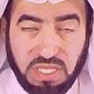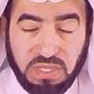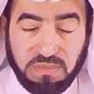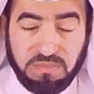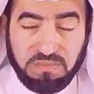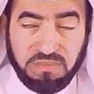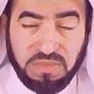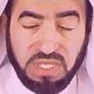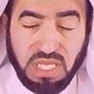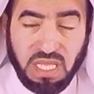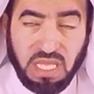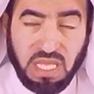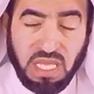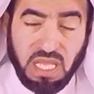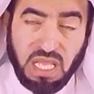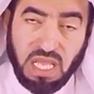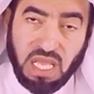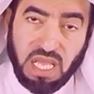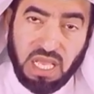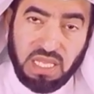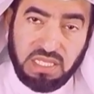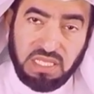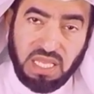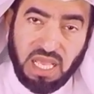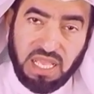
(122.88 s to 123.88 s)
him.
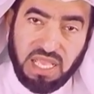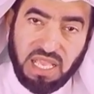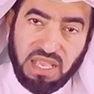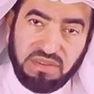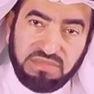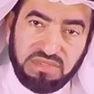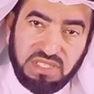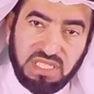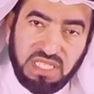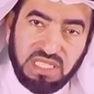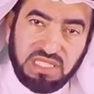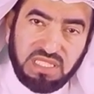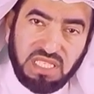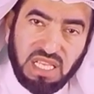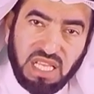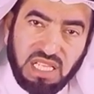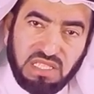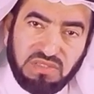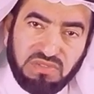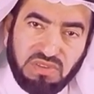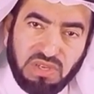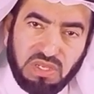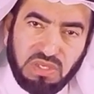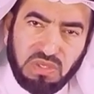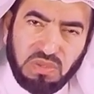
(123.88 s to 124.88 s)
And I have
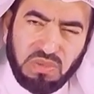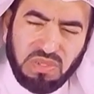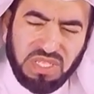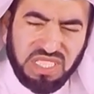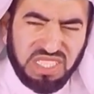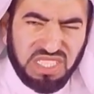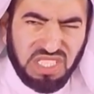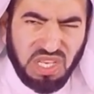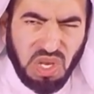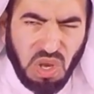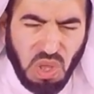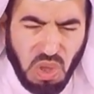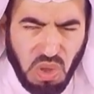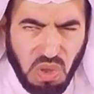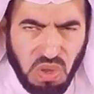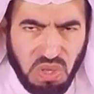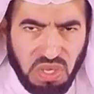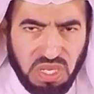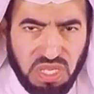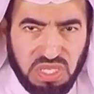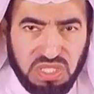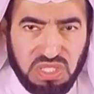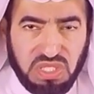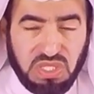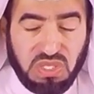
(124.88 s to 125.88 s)
detailed for you this
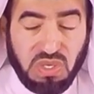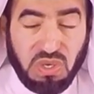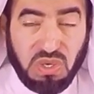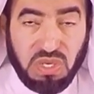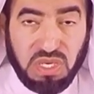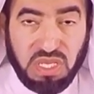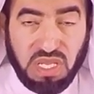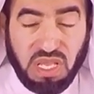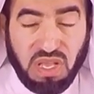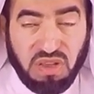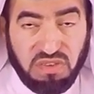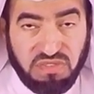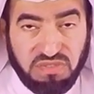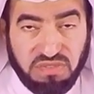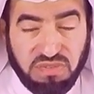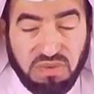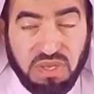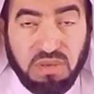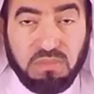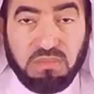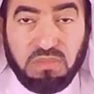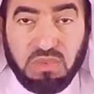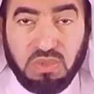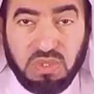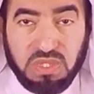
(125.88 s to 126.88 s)
long story of
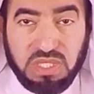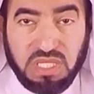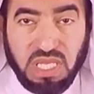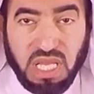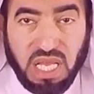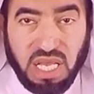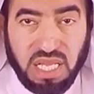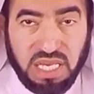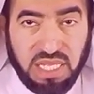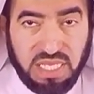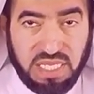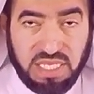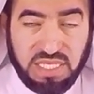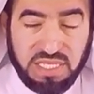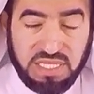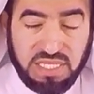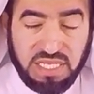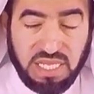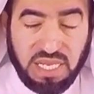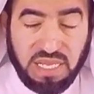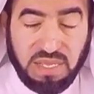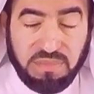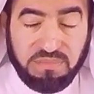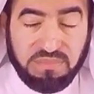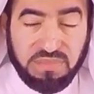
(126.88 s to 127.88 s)
Musa alayhi
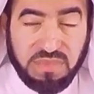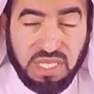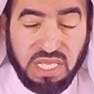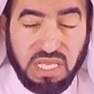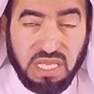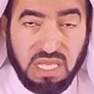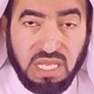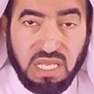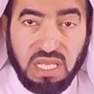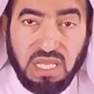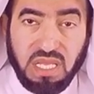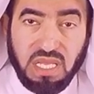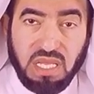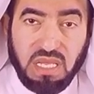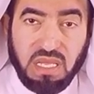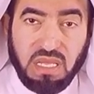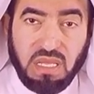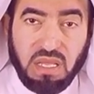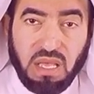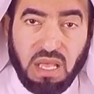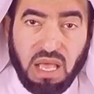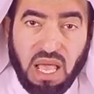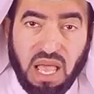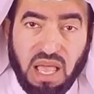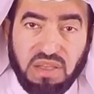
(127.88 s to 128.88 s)
salam.
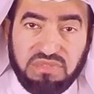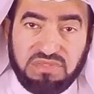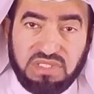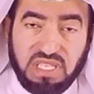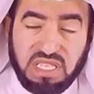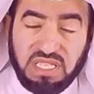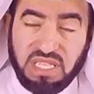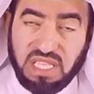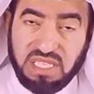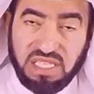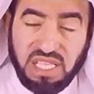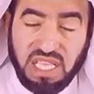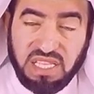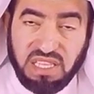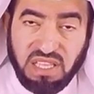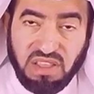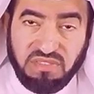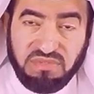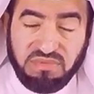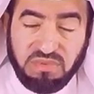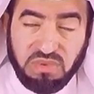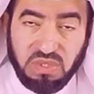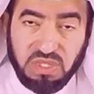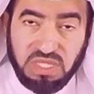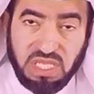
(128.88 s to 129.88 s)
After the death
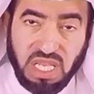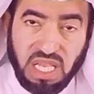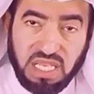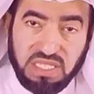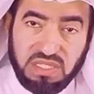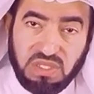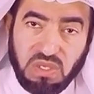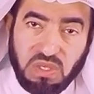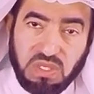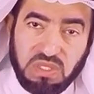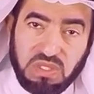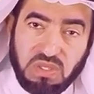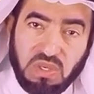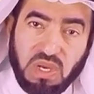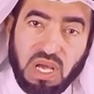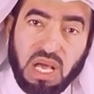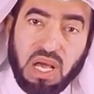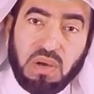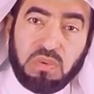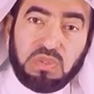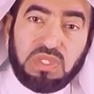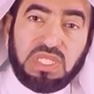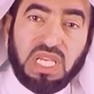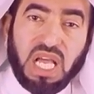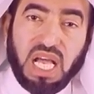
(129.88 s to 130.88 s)
of Musa, I told you
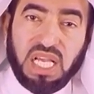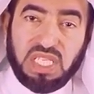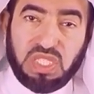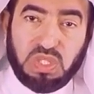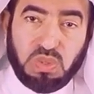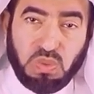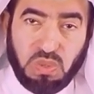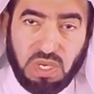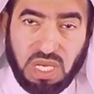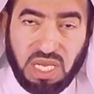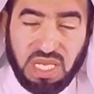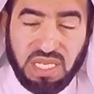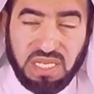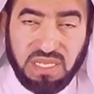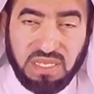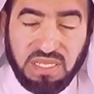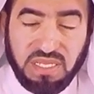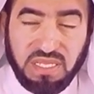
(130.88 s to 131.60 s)
how Joshua,